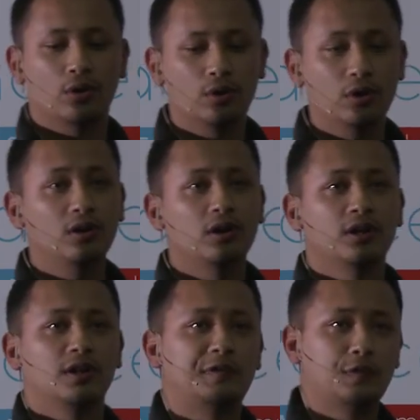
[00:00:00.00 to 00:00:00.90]
Or
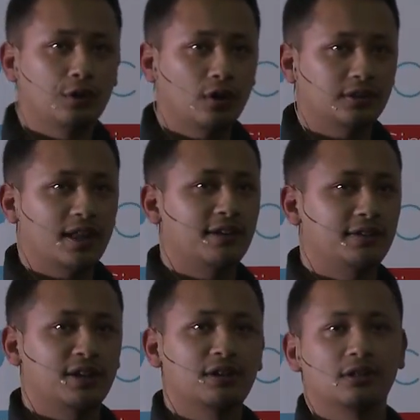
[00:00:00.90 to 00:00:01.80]
if you're not that
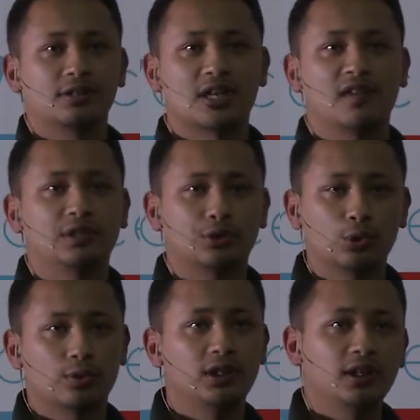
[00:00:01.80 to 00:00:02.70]
technically savvy,
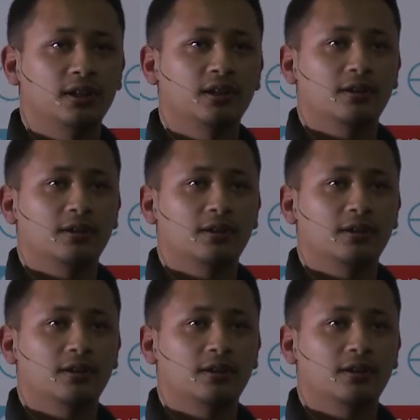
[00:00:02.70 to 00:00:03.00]
don't worry.